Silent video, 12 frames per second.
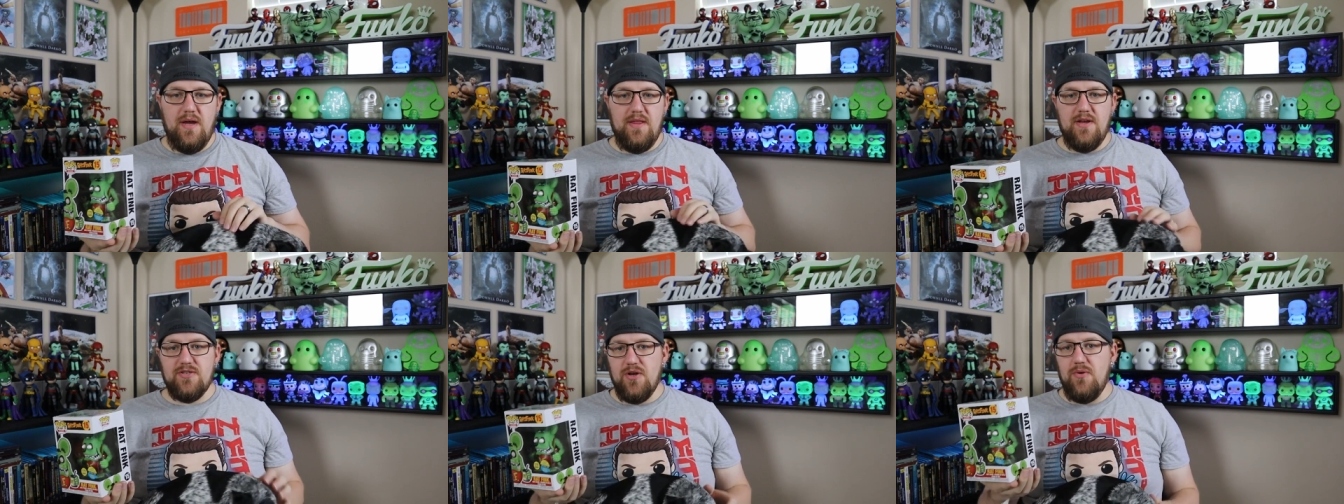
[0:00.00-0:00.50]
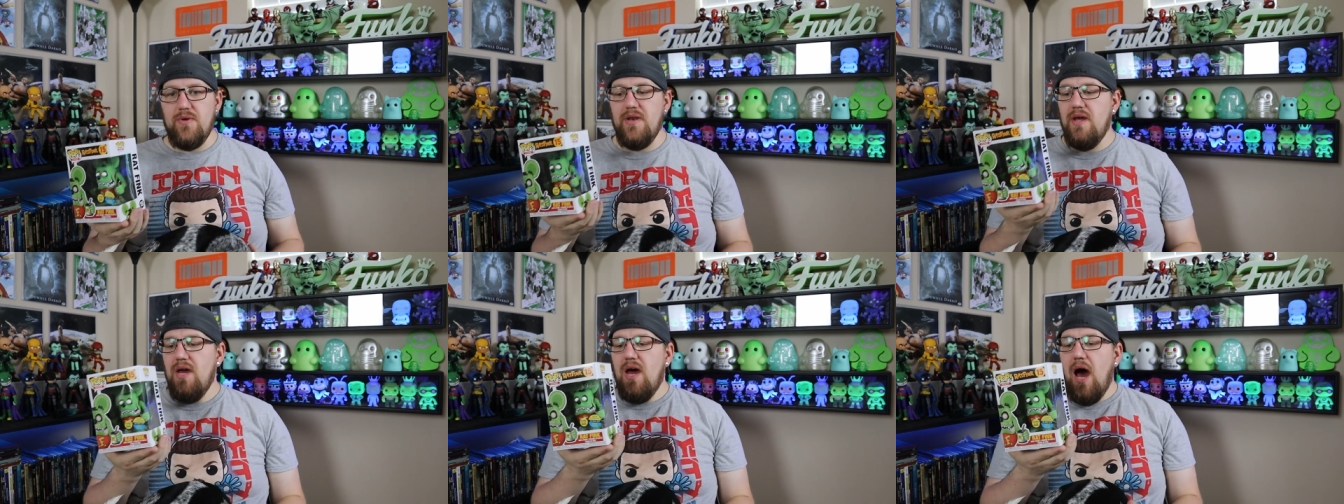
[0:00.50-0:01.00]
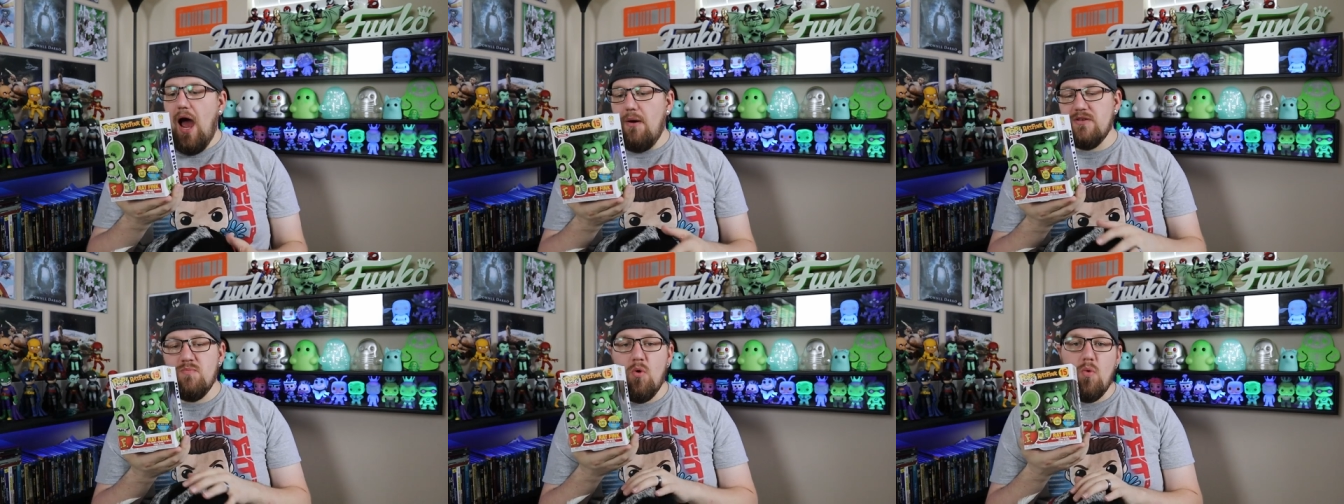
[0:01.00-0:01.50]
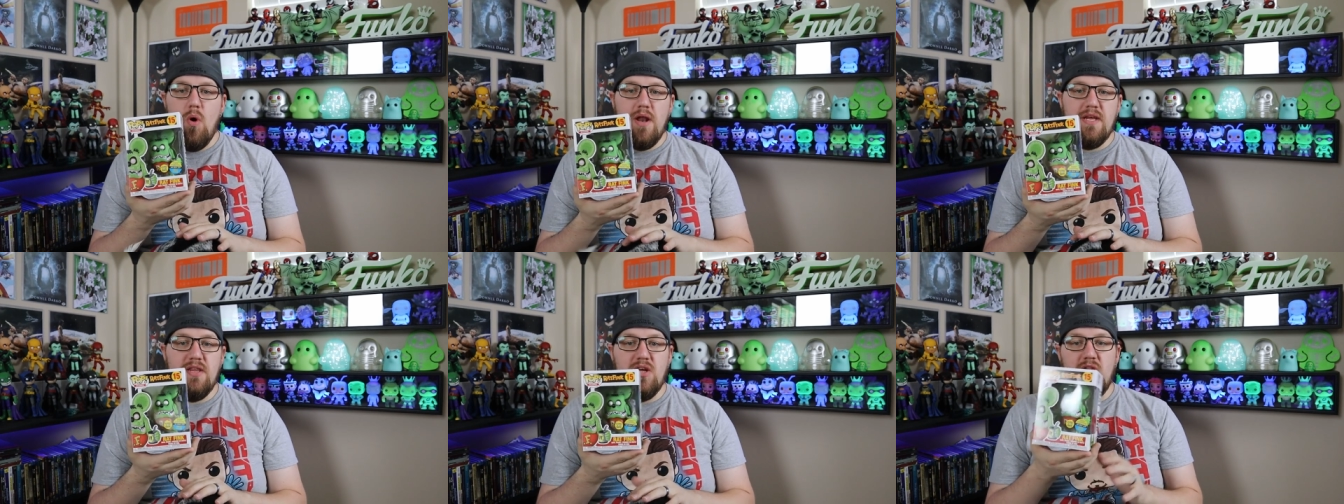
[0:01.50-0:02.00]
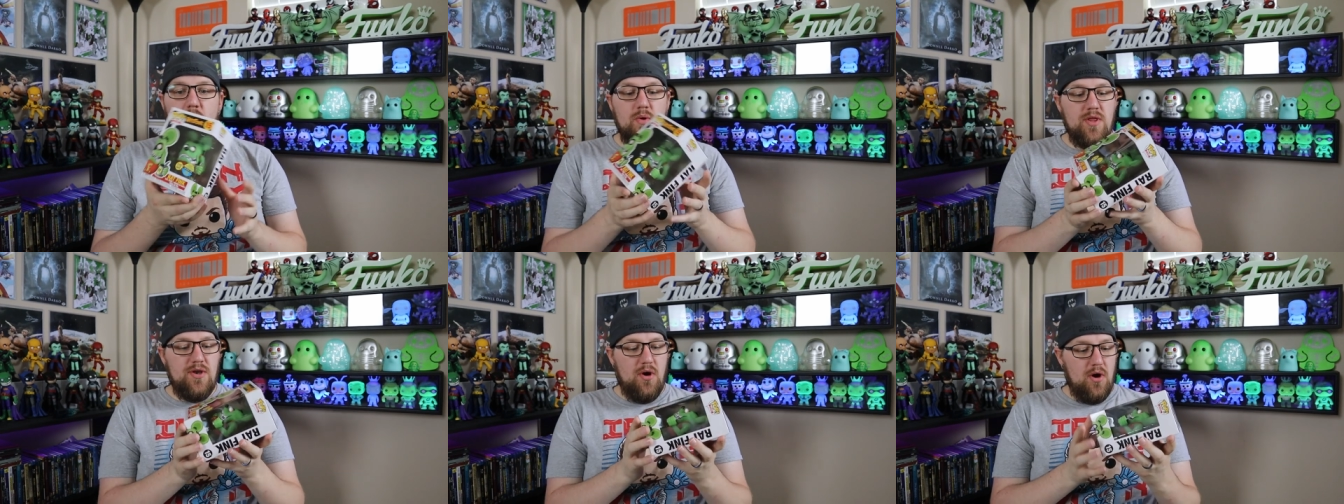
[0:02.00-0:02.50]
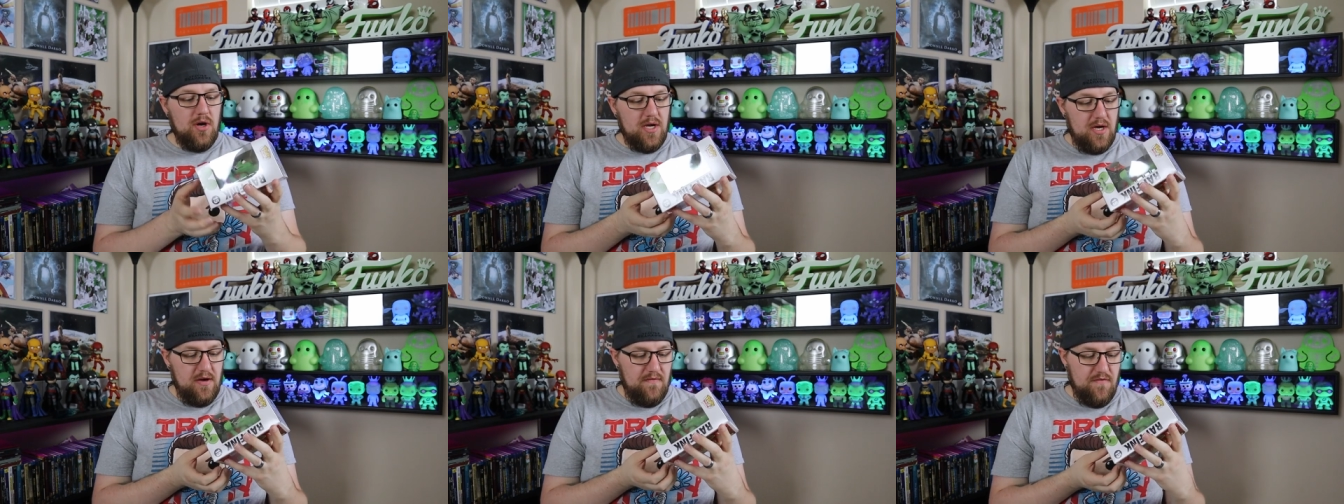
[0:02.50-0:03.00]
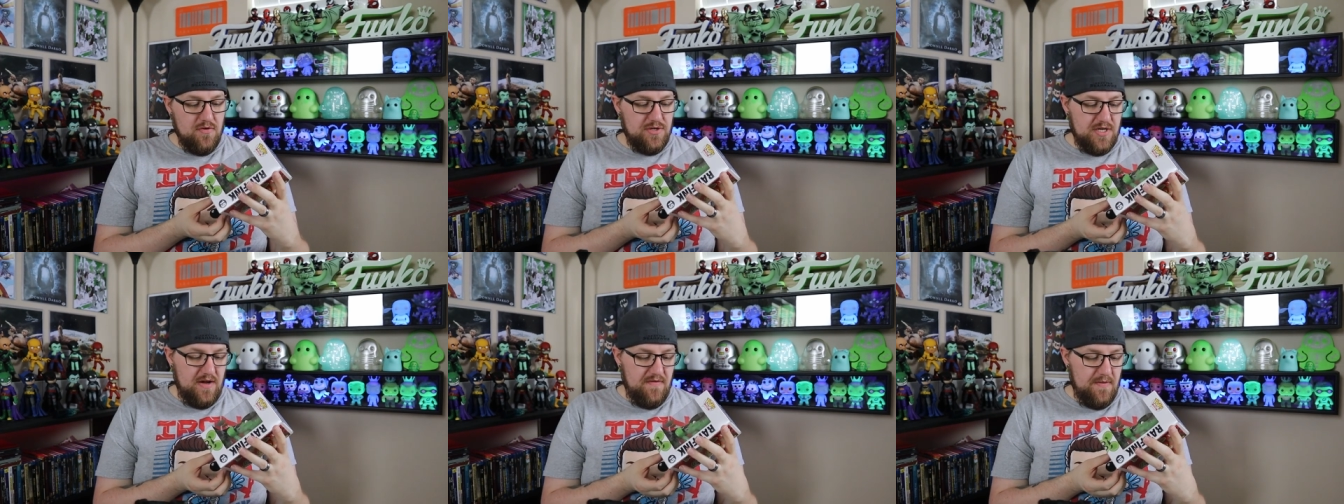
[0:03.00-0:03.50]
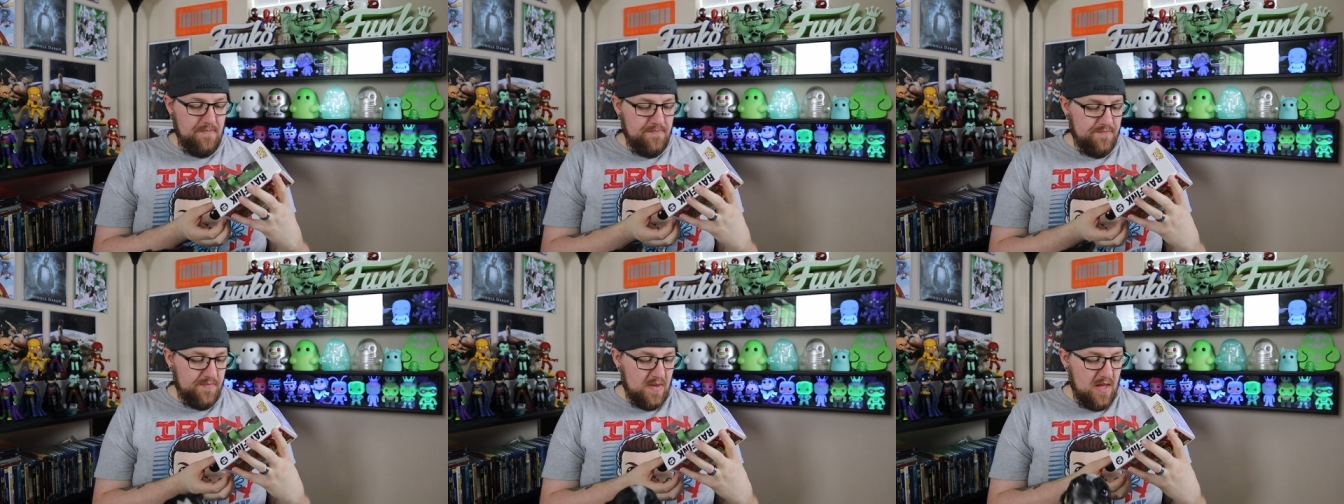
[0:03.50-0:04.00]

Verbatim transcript: and there's Odin. I was more wanting the glow-in-the-dark version of him,